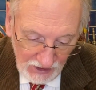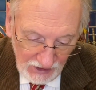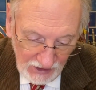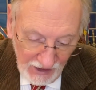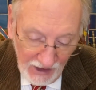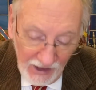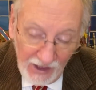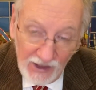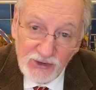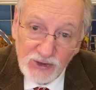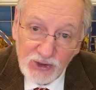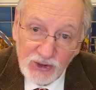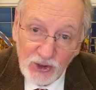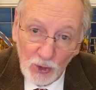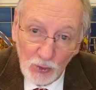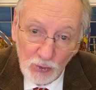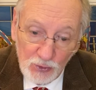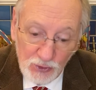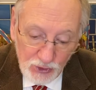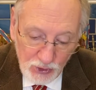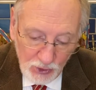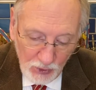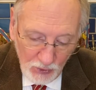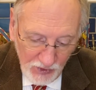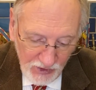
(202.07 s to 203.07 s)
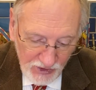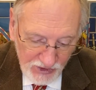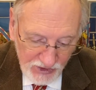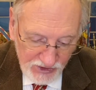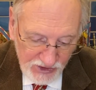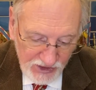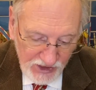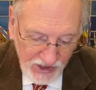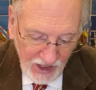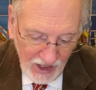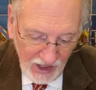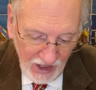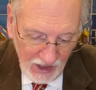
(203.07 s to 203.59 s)
And so to this
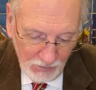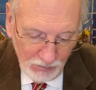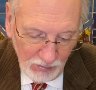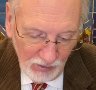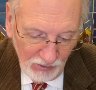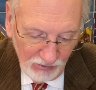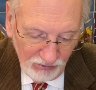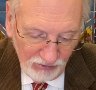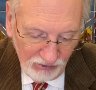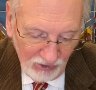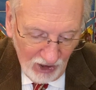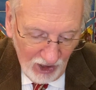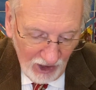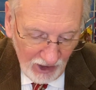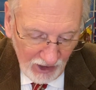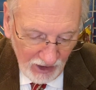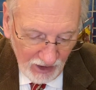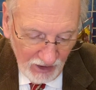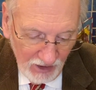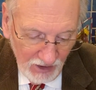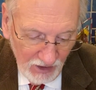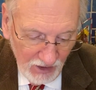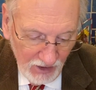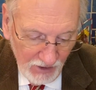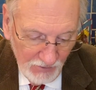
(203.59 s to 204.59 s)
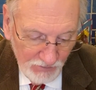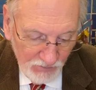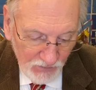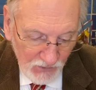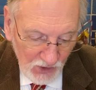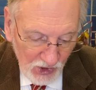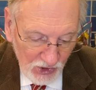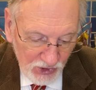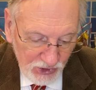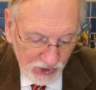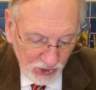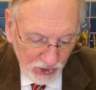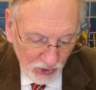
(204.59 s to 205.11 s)
day, Befana
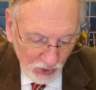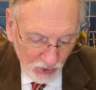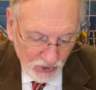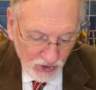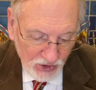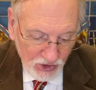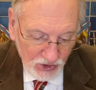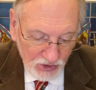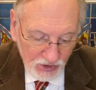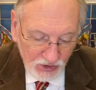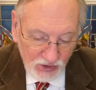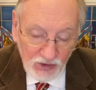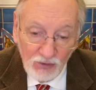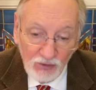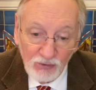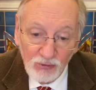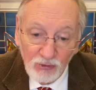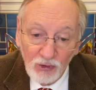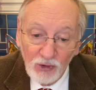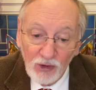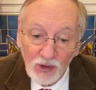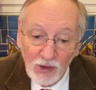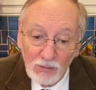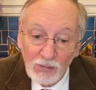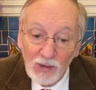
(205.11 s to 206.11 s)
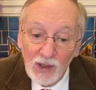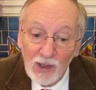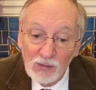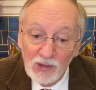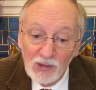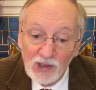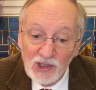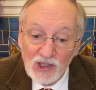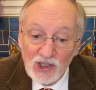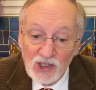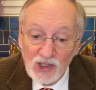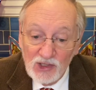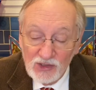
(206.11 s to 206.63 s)
searches for the baby
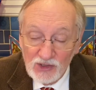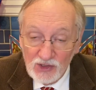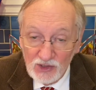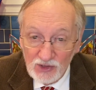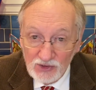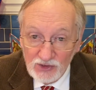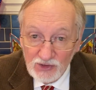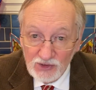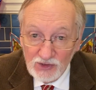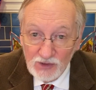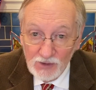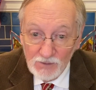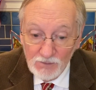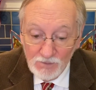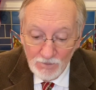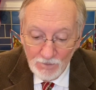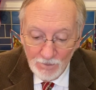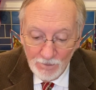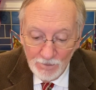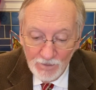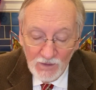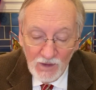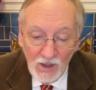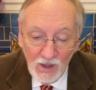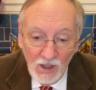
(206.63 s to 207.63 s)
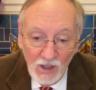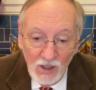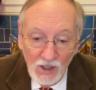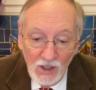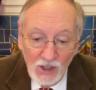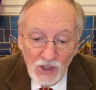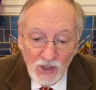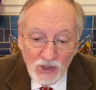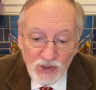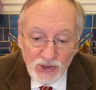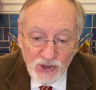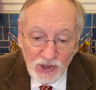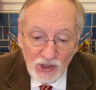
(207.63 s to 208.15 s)
Jesus.
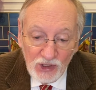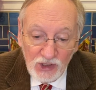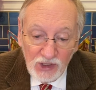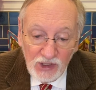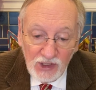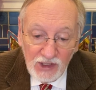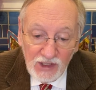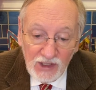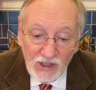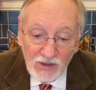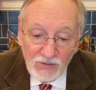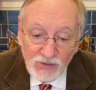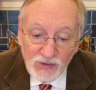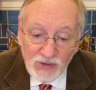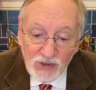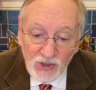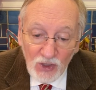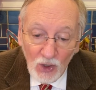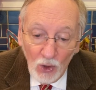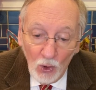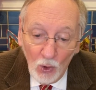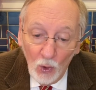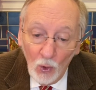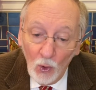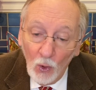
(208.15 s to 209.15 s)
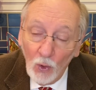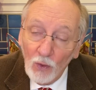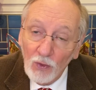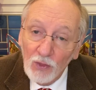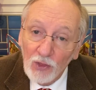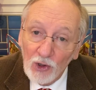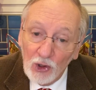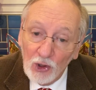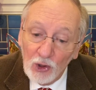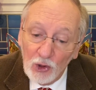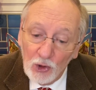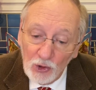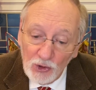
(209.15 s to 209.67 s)
She leaves all the
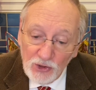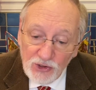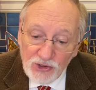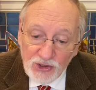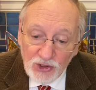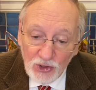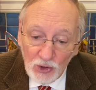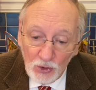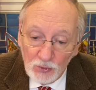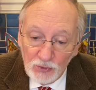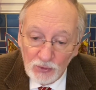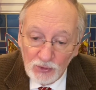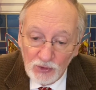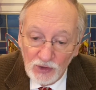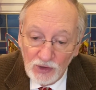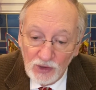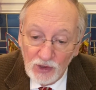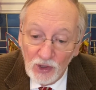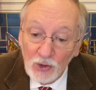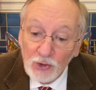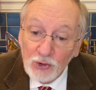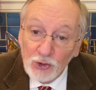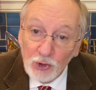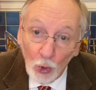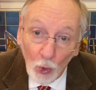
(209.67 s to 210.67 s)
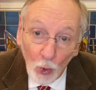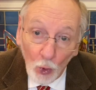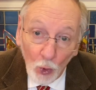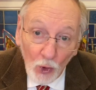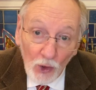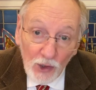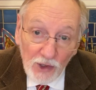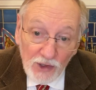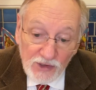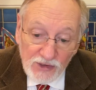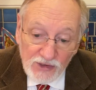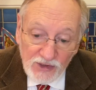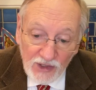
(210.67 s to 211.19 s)
good children
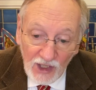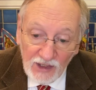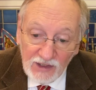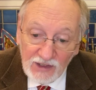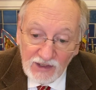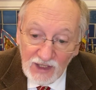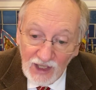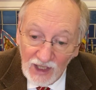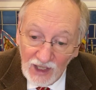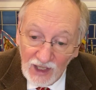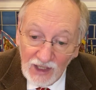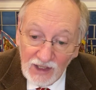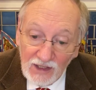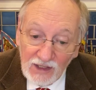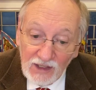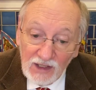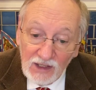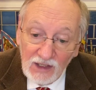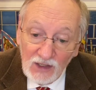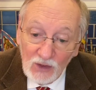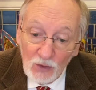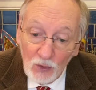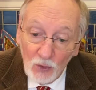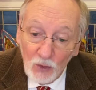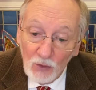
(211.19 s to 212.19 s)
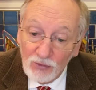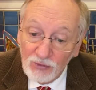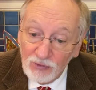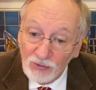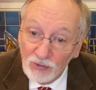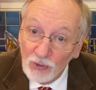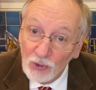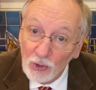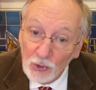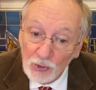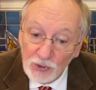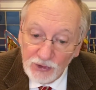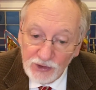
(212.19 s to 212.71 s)
toys and candy or
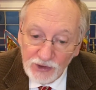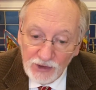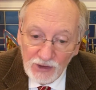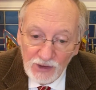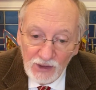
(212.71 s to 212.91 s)
fruit,